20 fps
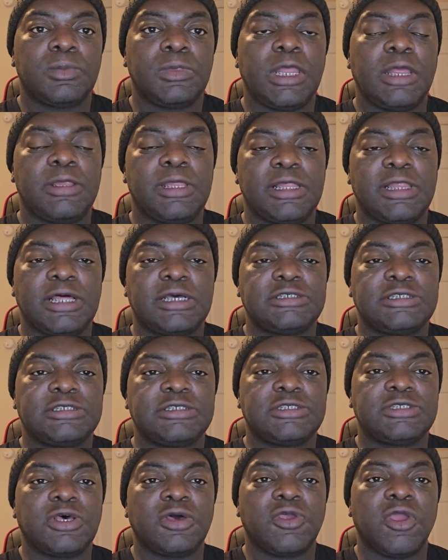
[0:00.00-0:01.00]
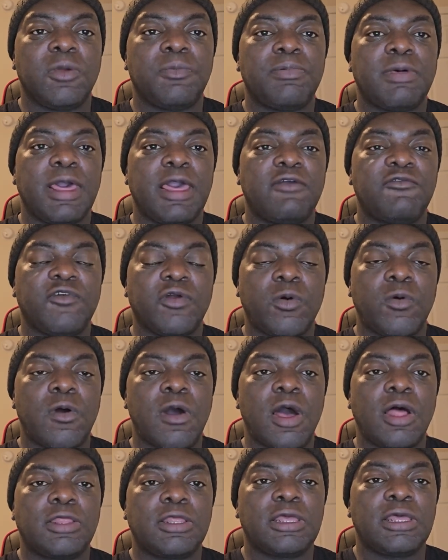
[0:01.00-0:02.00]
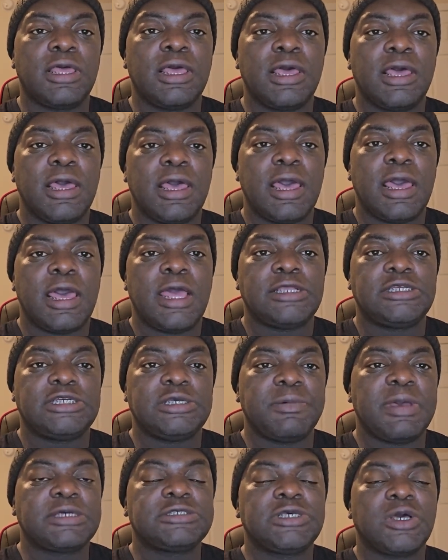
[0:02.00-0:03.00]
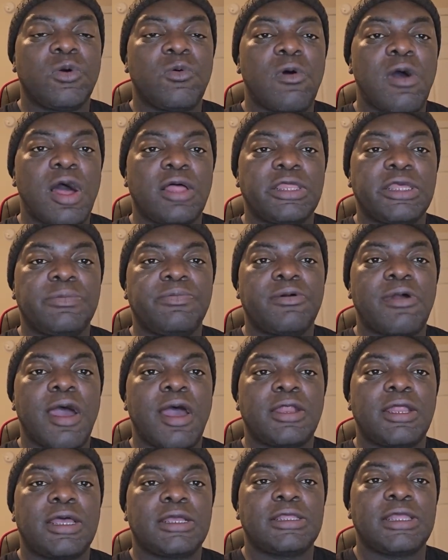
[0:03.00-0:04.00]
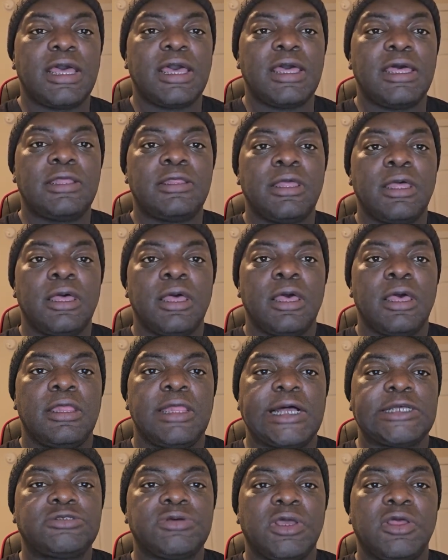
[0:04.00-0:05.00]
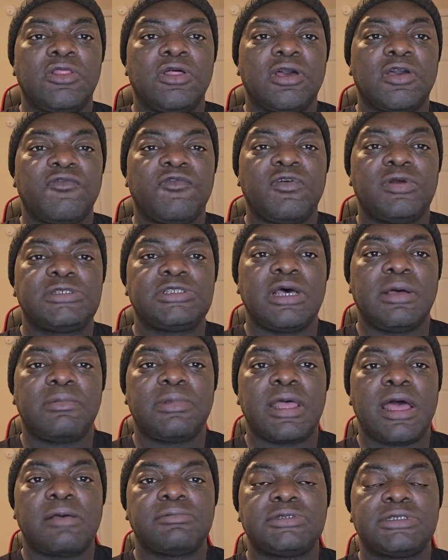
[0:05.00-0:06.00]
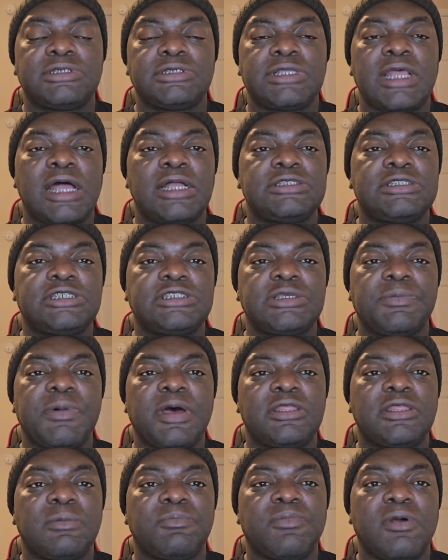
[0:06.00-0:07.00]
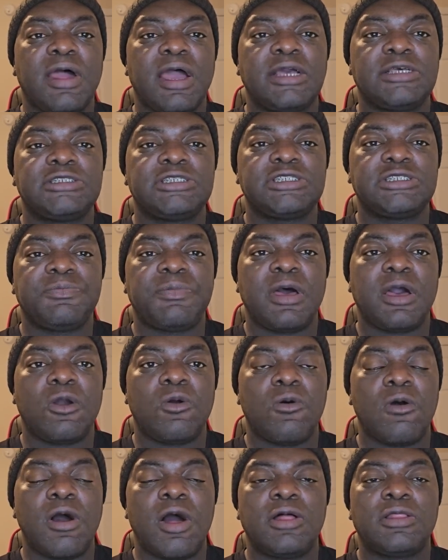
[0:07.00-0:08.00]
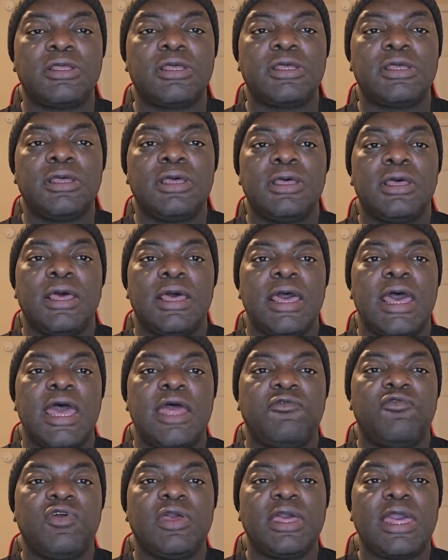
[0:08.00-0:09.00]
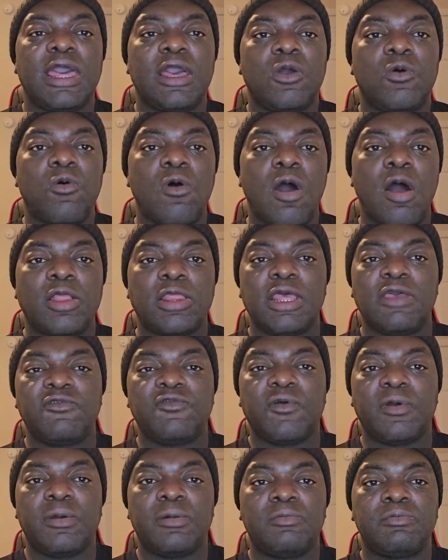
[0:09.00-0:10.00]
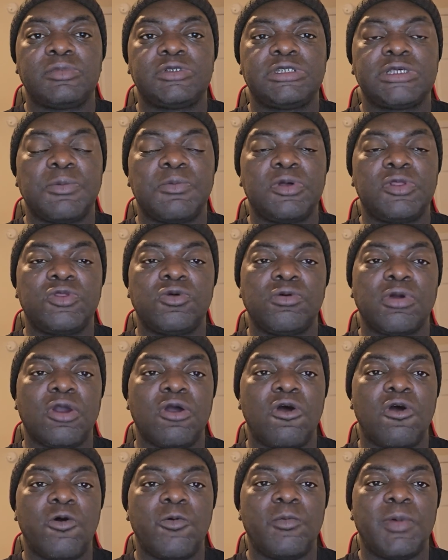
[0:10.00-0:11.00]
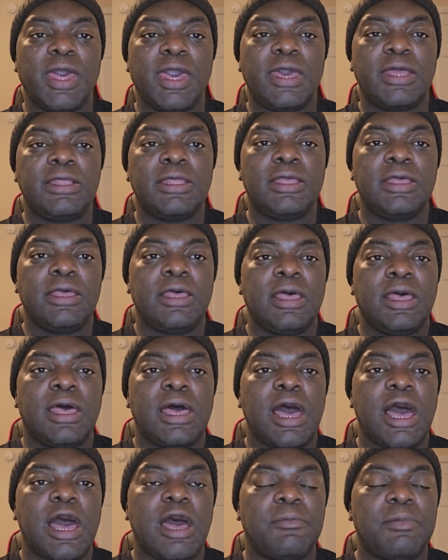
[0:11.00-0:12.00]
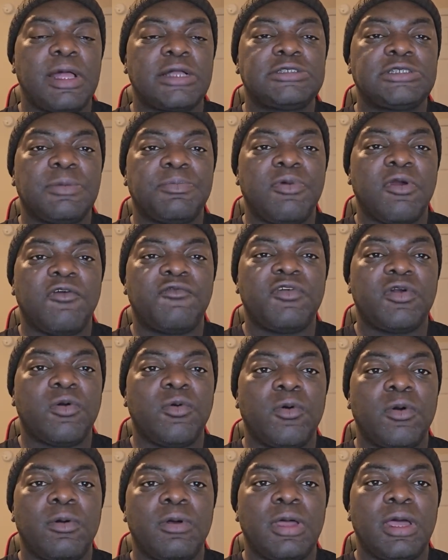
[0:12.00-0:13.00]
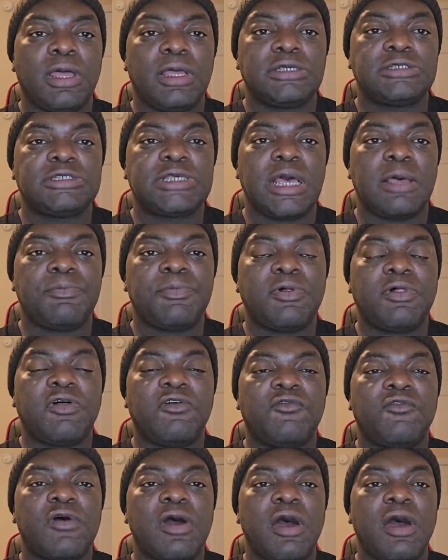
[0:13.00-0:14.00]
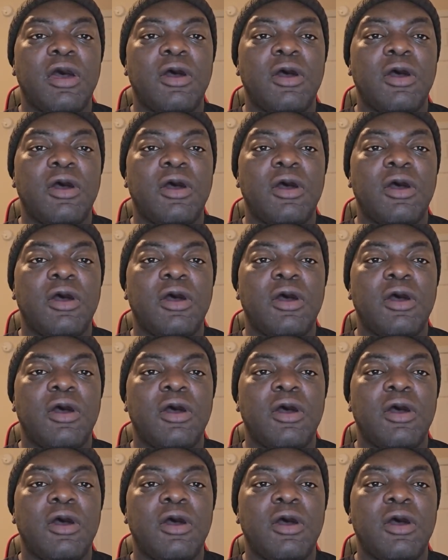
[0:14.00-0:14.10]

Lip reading: delicious. So you're paying for quality, and she makes a quality product, and that's what you're looking for. Sometimes it's not just about the price; it's about quality. And if you can get quality from someone doing a homemade, that's a perfect example of